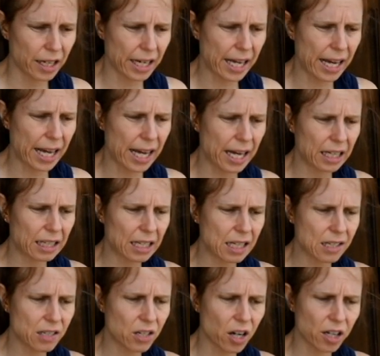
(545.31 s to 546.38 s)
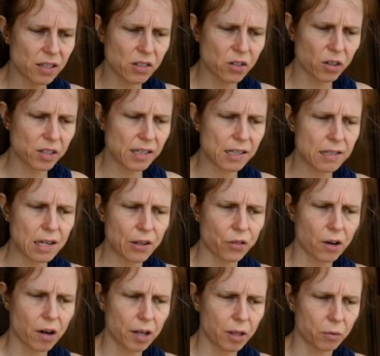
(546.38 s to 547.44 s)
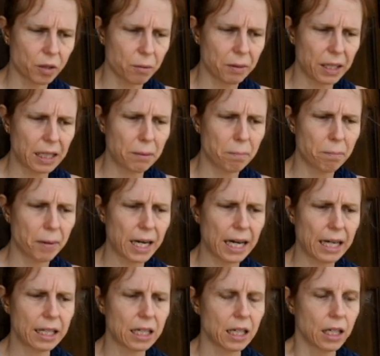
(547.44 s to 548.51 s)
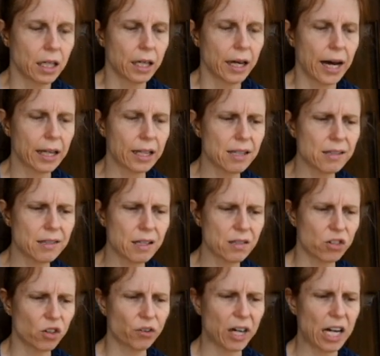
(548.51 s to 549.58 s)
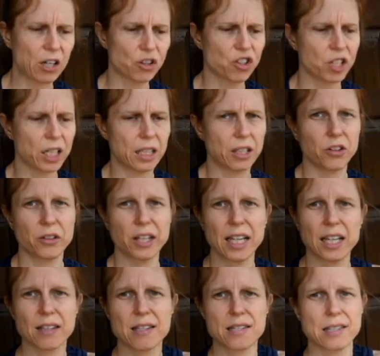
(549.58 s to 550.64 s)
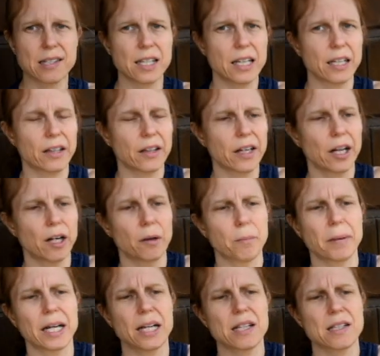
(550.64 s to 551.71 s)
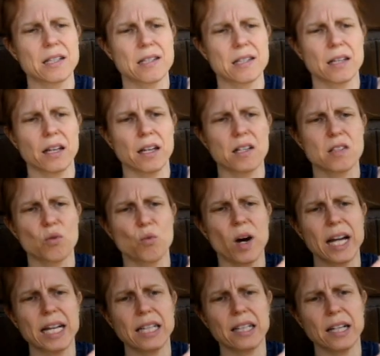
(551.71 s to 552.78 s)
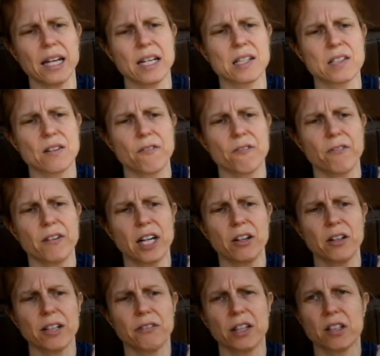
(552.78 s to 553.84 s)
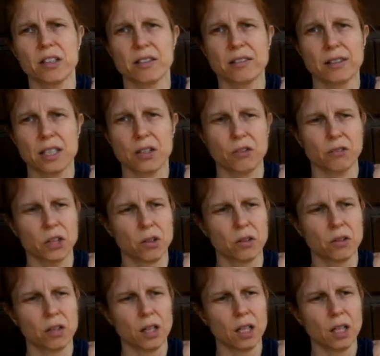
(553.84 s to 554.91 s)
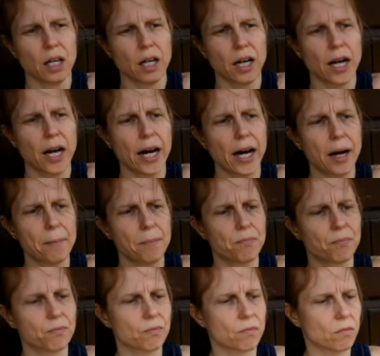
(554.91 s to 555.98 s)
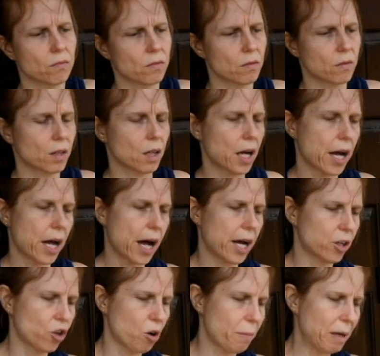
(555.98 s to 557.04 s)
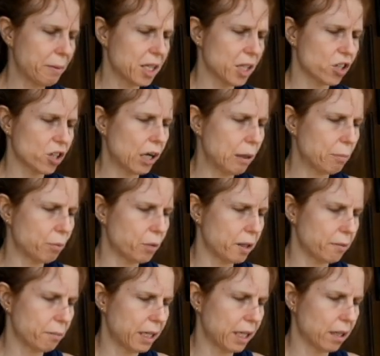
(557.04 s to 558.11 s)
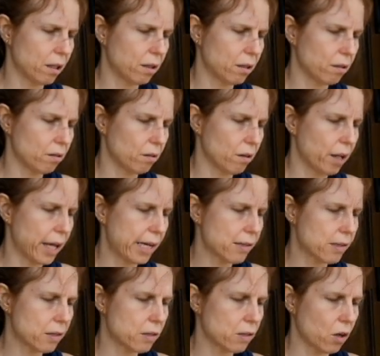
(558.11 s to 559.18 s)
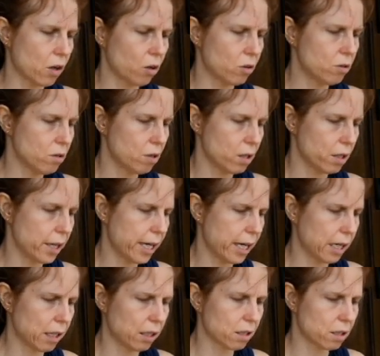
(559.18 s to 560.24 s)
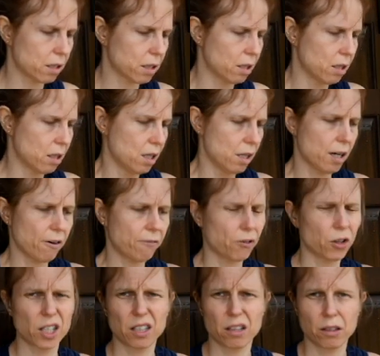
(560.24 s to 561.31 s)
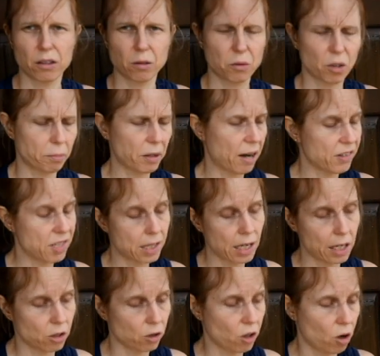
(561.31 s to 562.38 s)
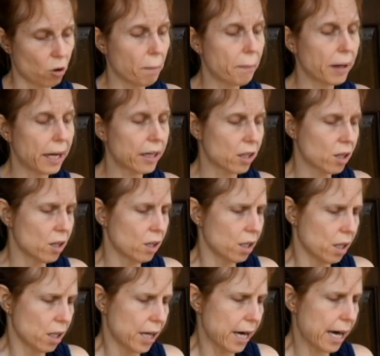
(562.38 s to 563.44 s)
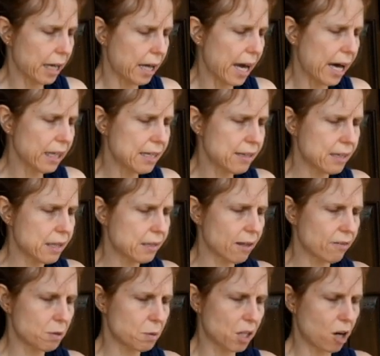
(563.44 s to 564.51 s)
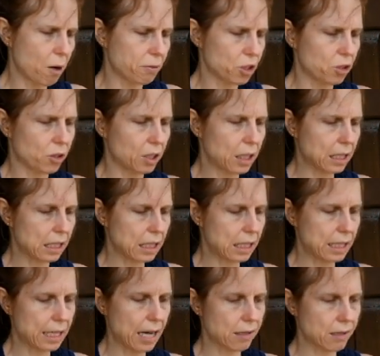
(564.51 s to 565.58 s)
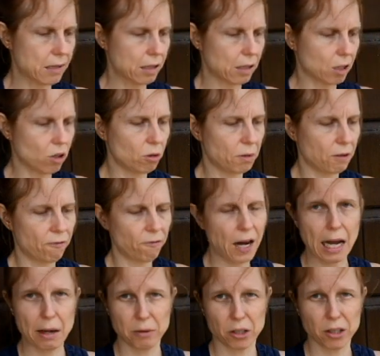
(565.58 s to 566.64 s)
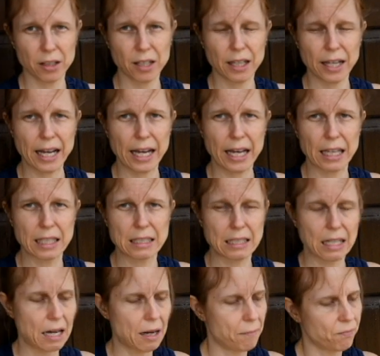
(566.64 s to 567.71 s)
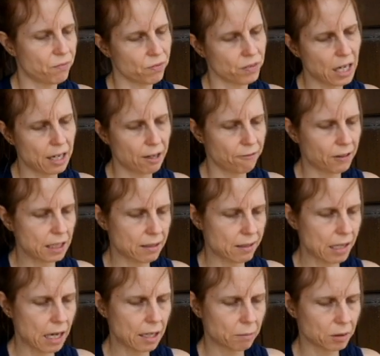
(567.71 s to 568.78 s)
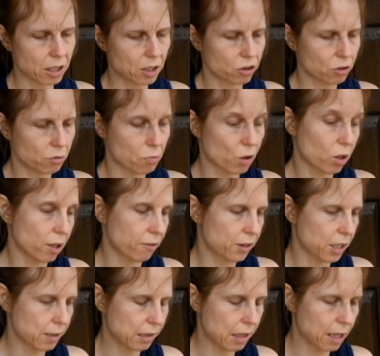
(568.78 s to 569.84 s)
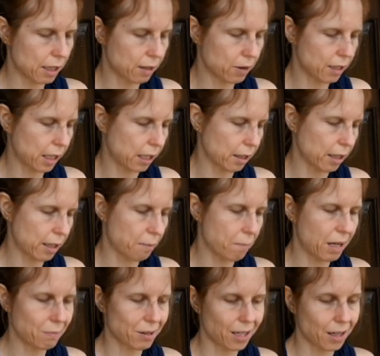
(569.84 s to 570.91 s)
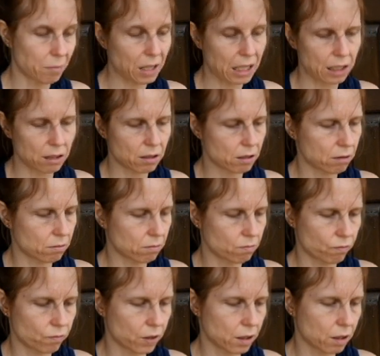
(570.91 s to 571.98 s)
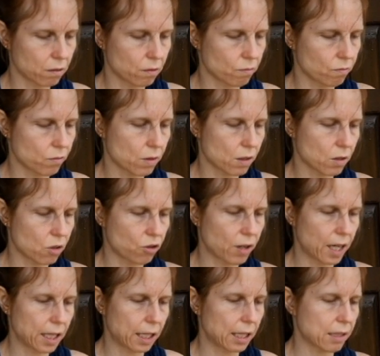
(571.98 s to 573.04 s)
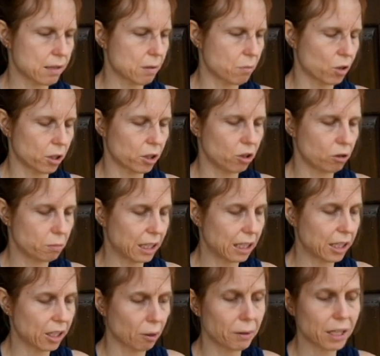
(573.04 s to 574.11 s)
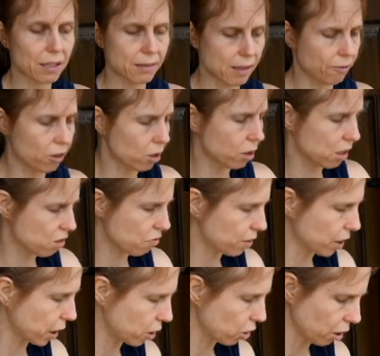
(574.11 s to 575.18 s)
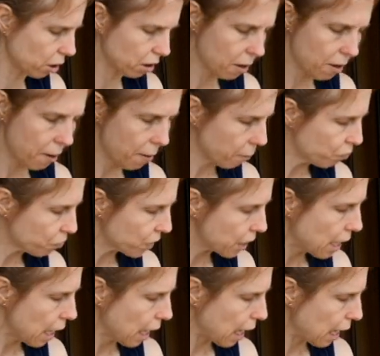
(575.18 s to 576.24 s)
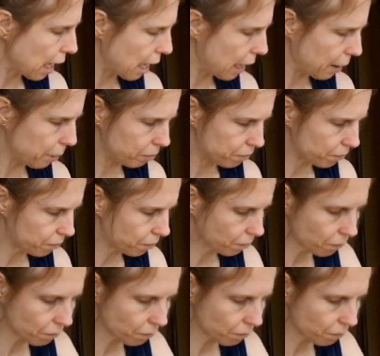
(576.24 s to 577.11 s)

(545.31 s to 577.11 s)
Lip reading: and it's not as noisy as I thought it would be, but at least this ground sheet, you can't see it there, but it's white and it's very, very see-through. I don't know, maybe the tarp would have been less so and afforded a little more privacy, I don't know, but at least this gives me an opportunity to test the Cuben fiber, and then if I decide I'm going to do more of this kind of thing, then maybe I might try to get some more Cuben gear, because I've heard it's really good. And